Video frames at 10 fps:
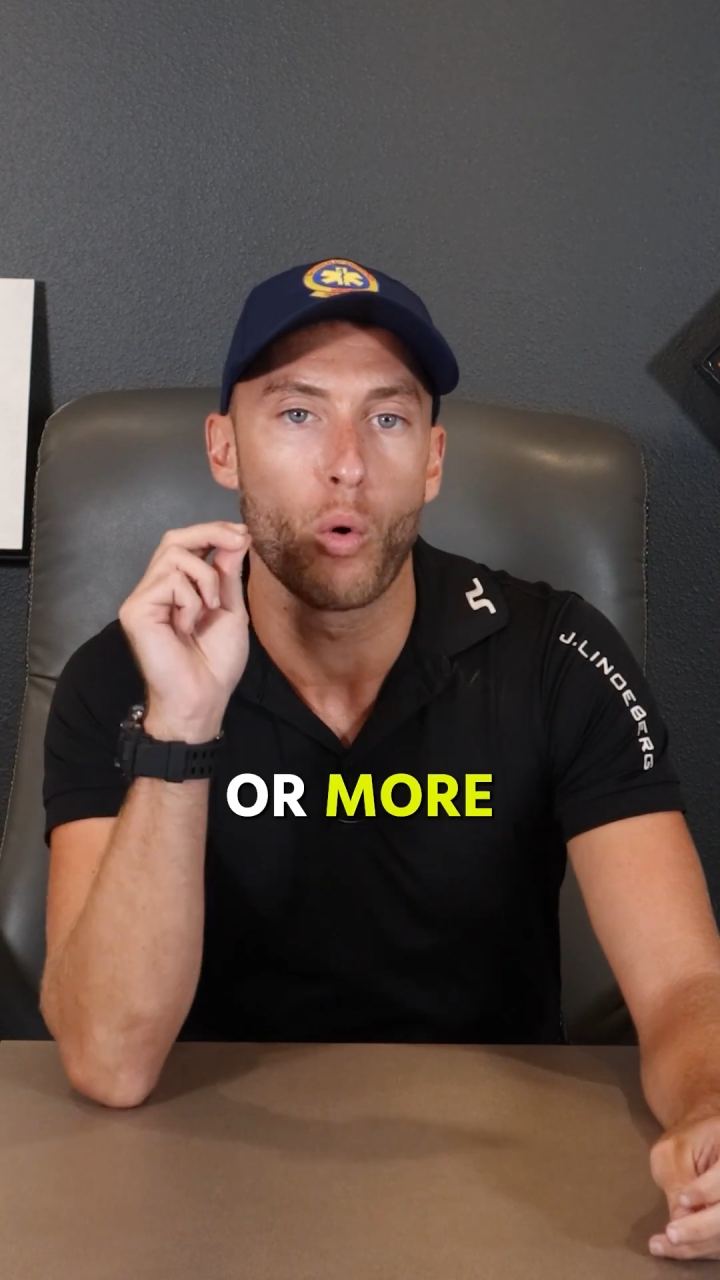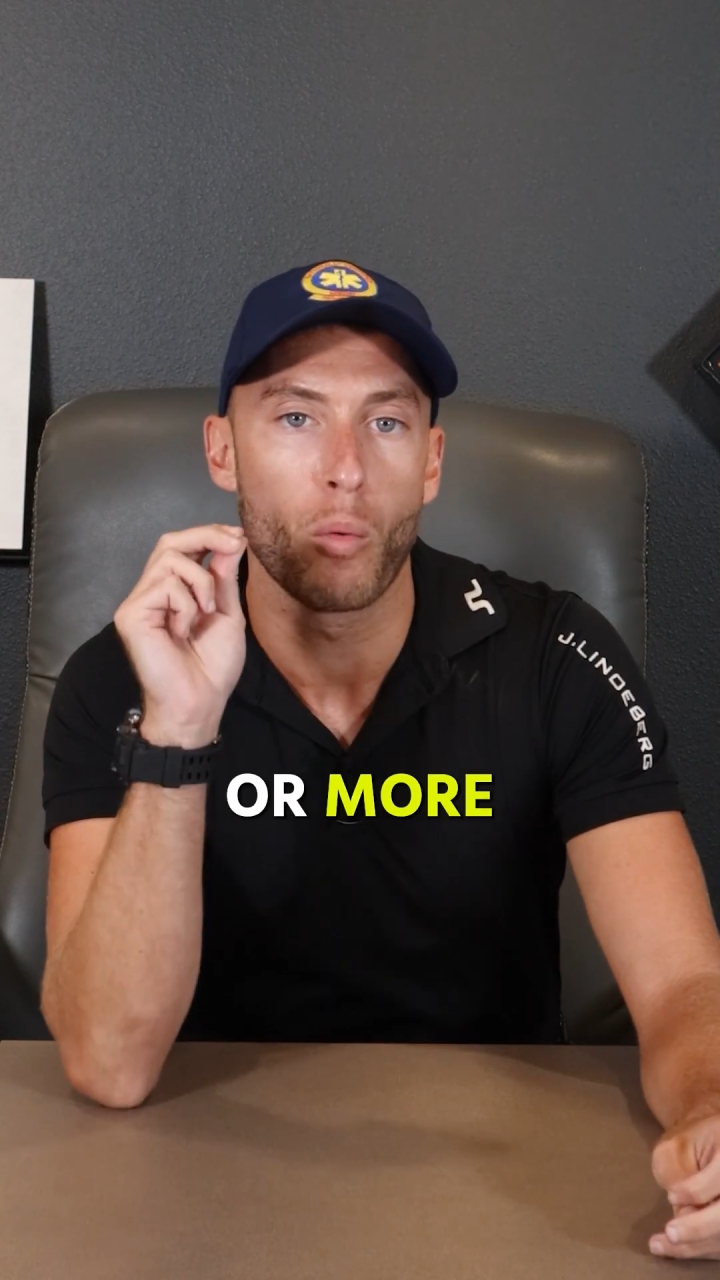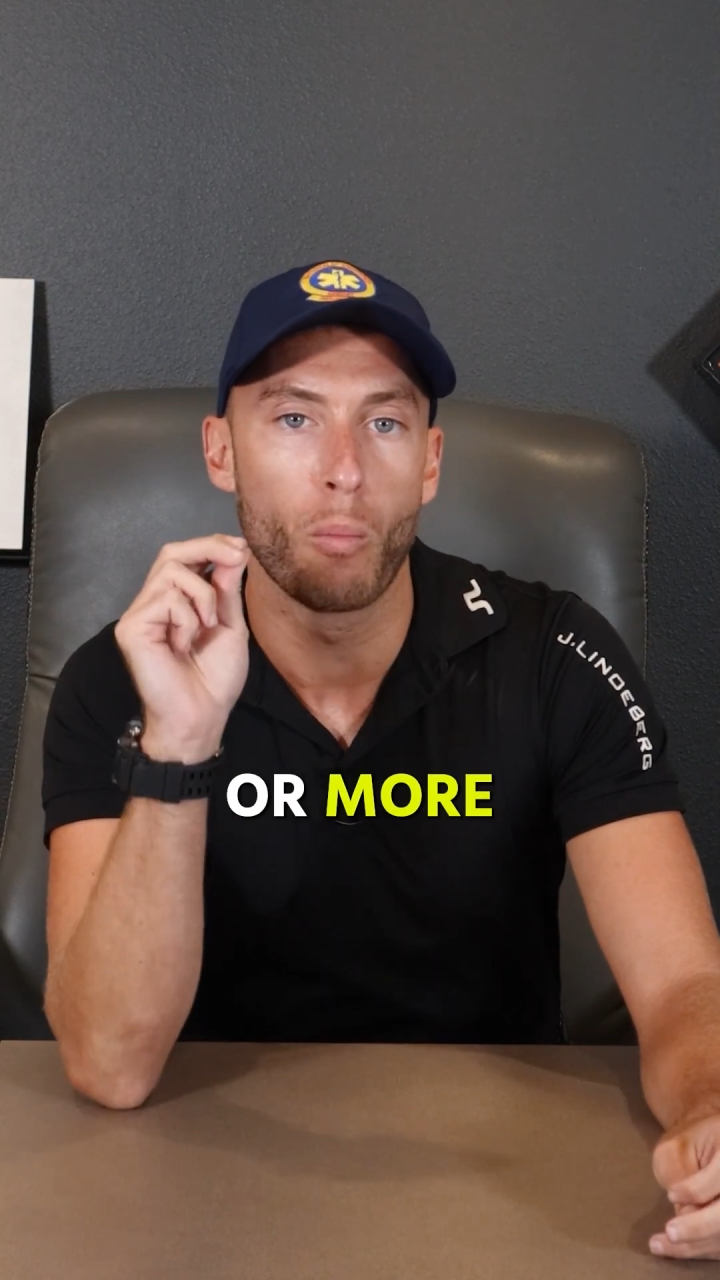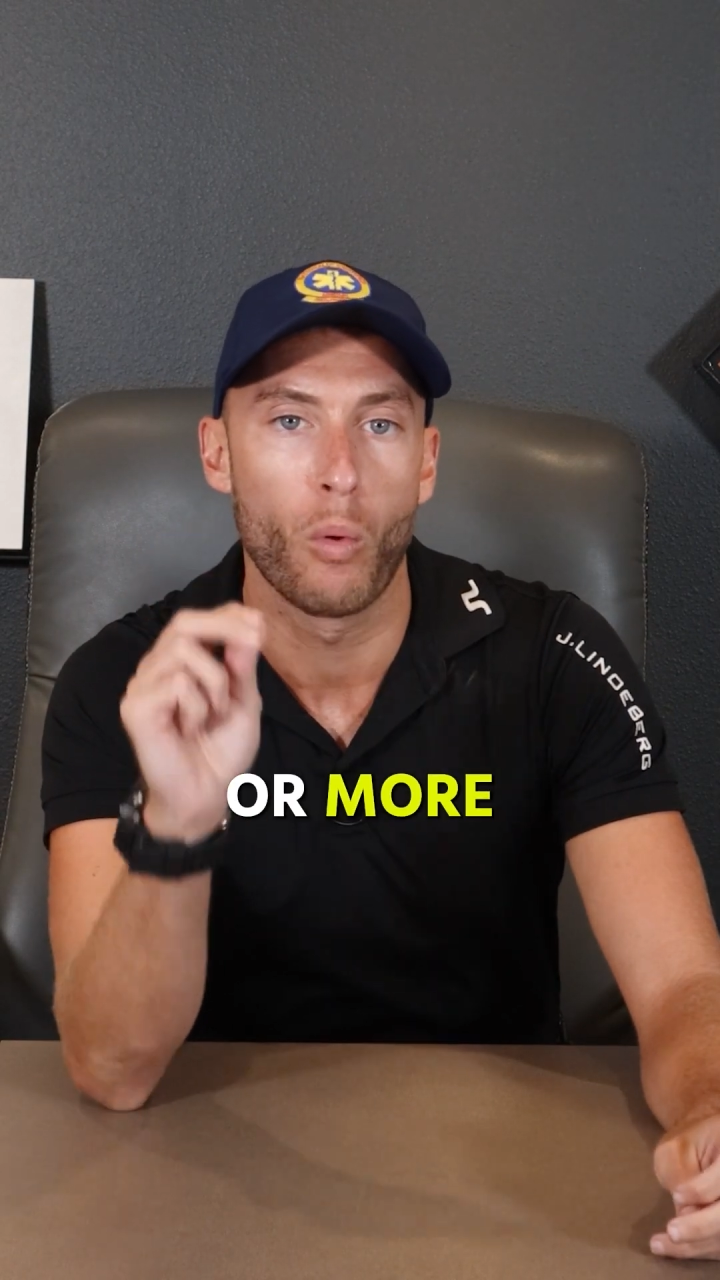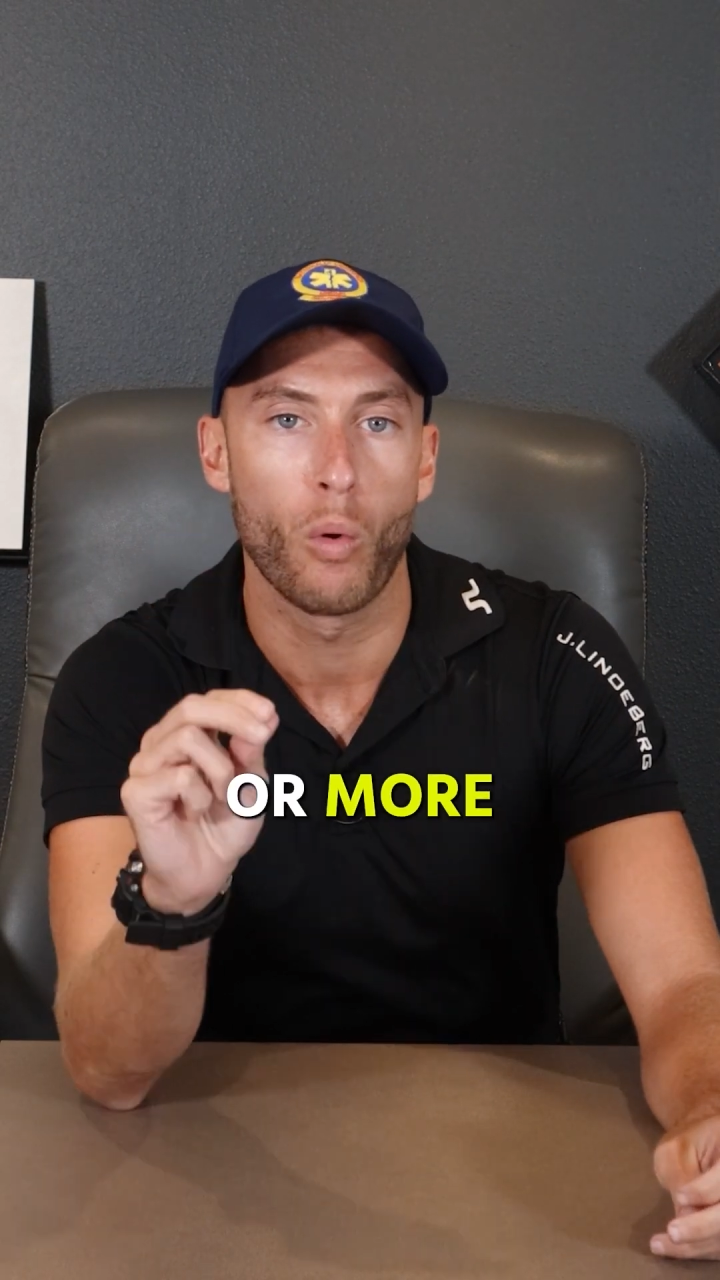
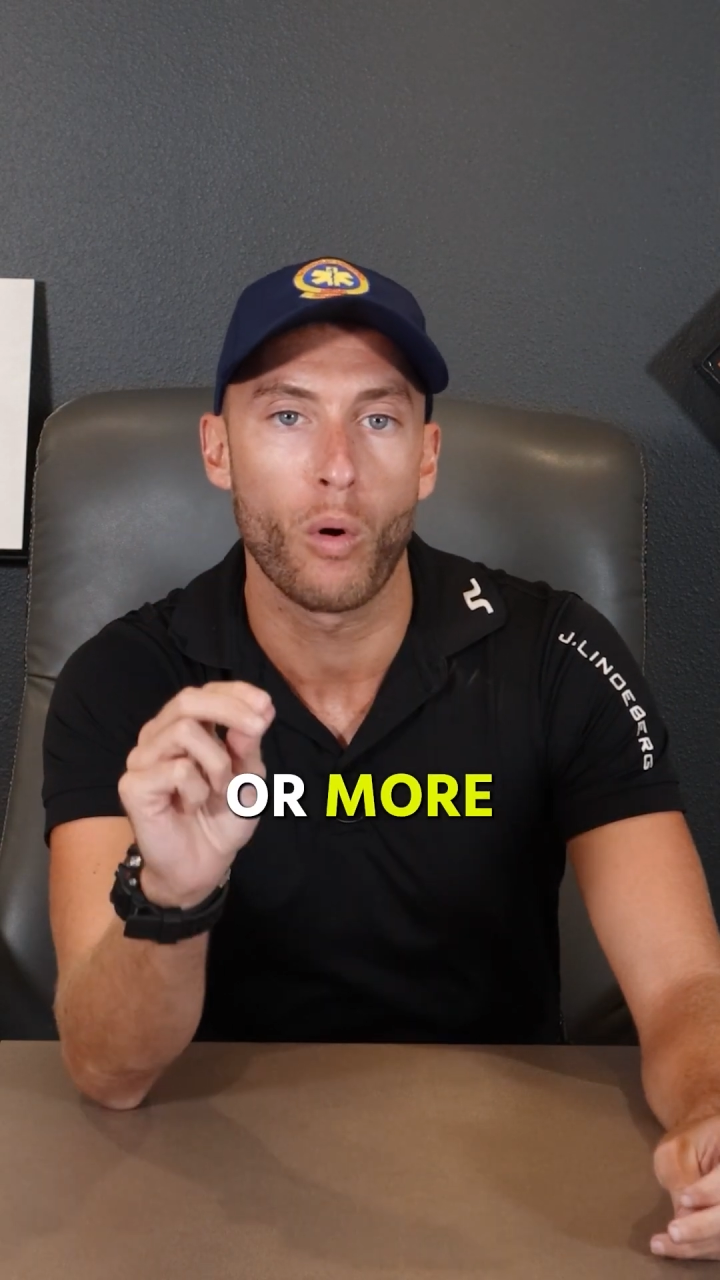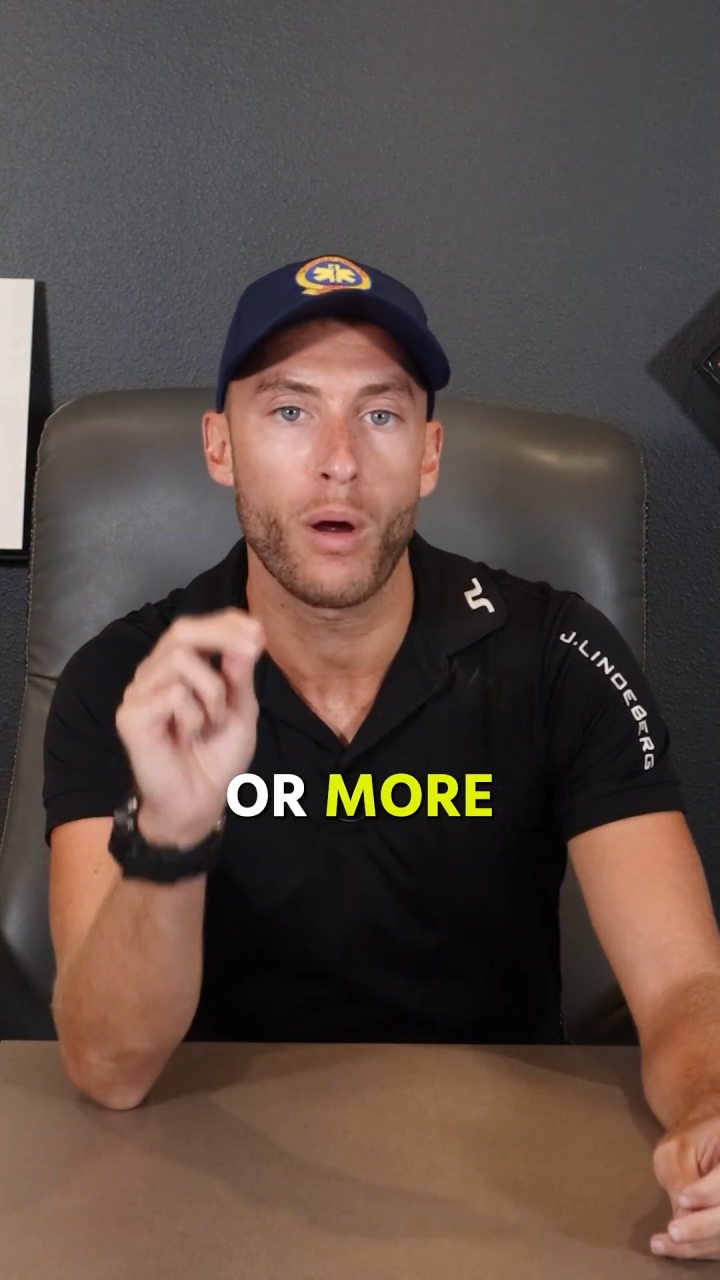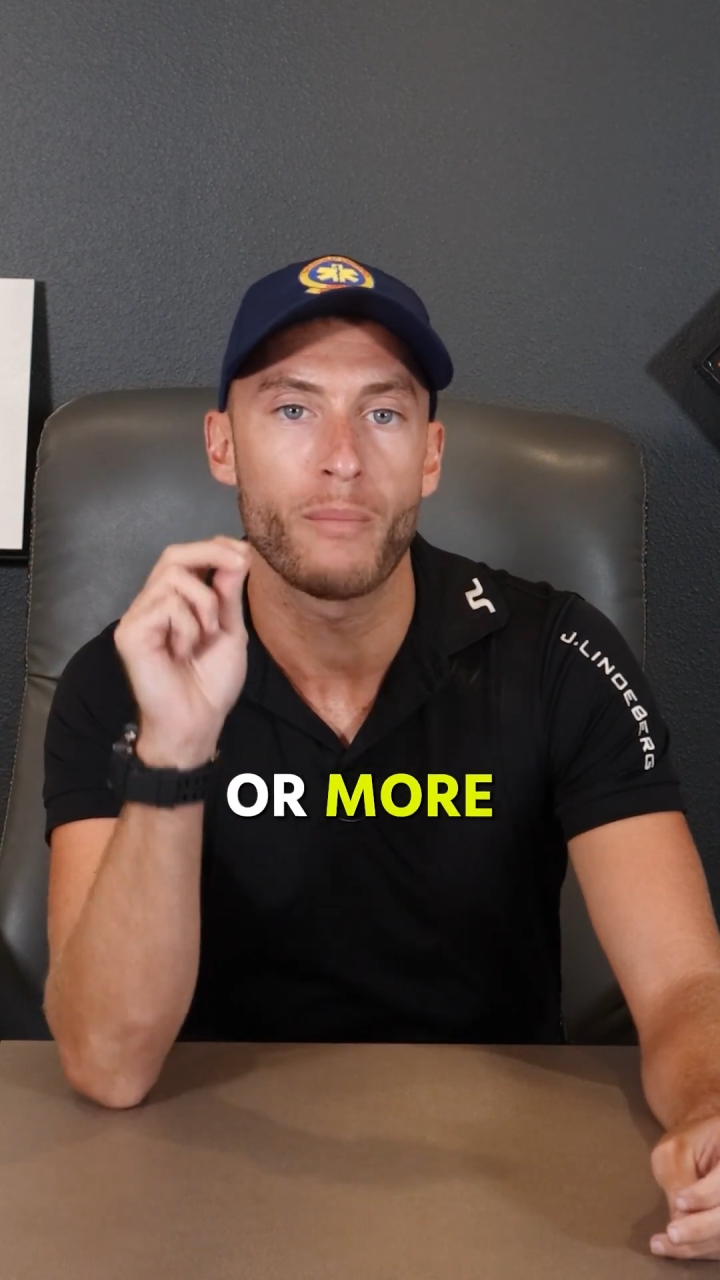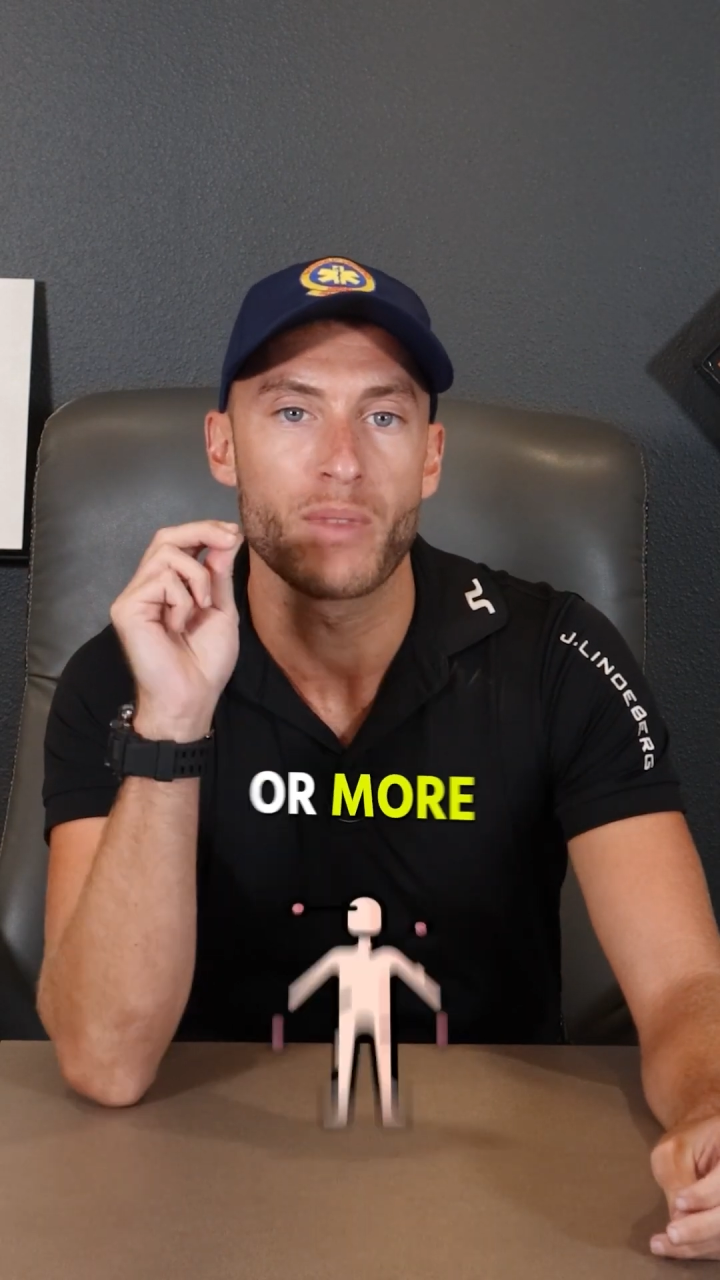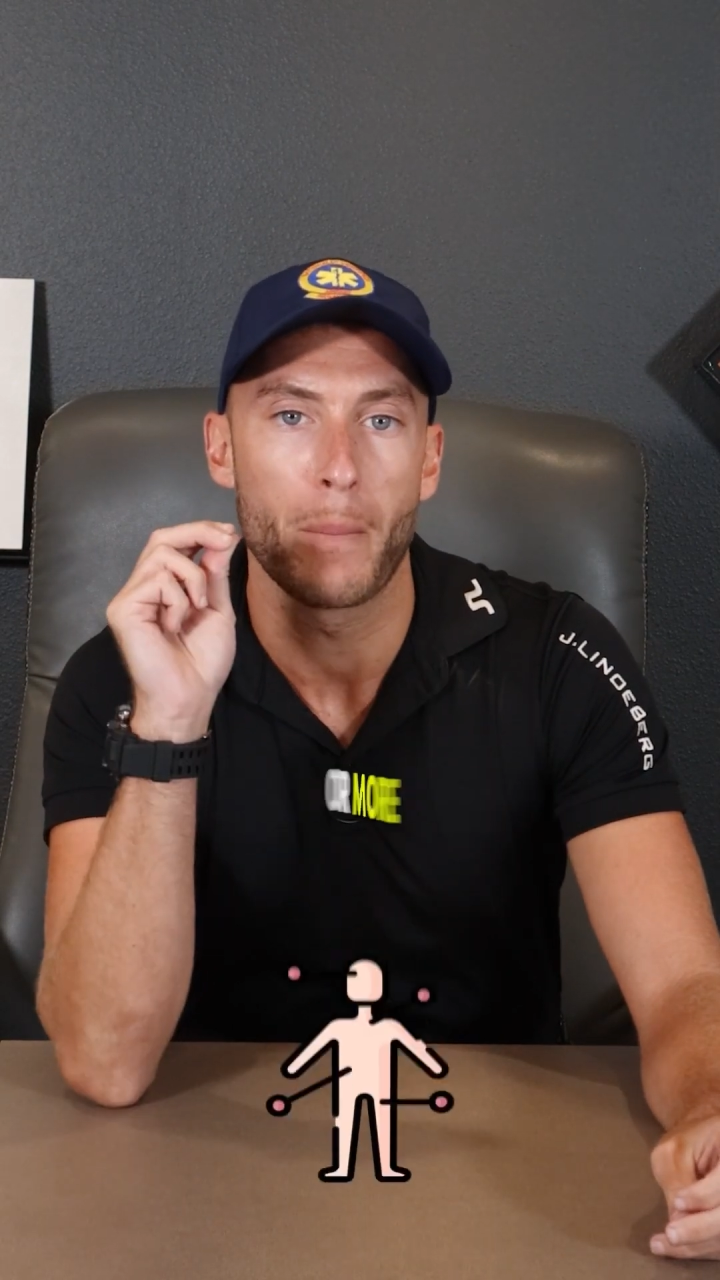or
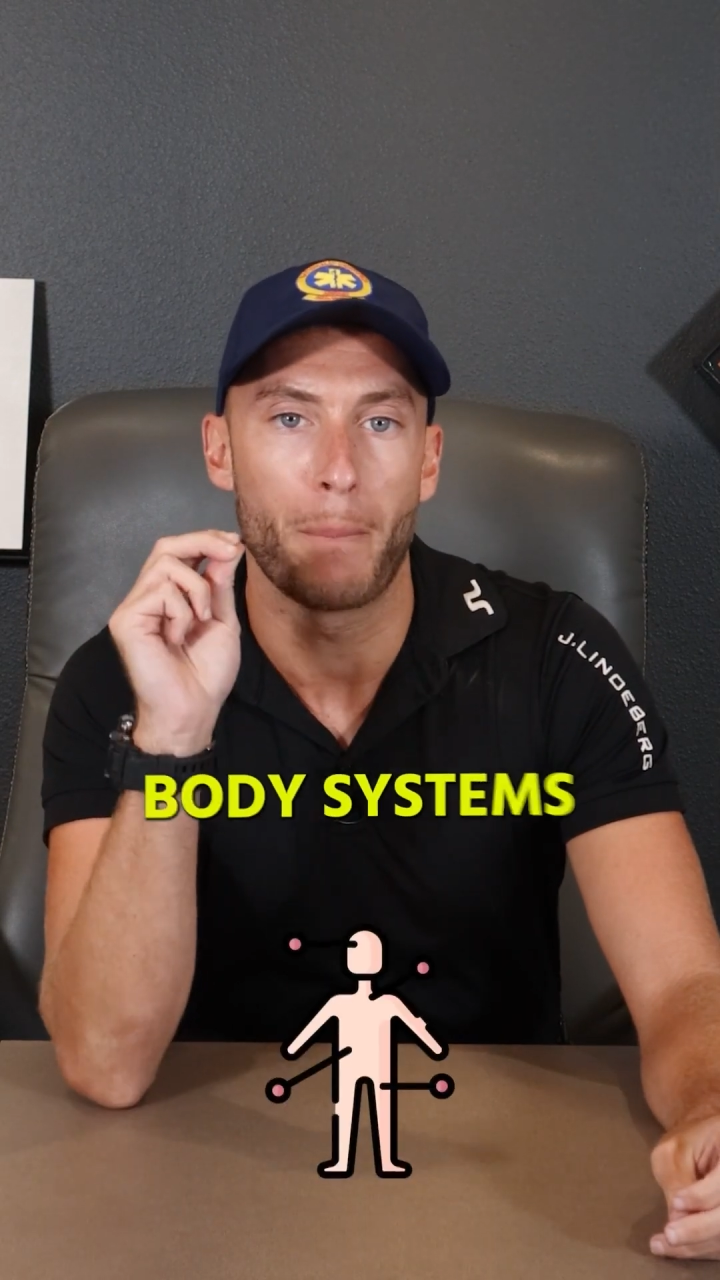more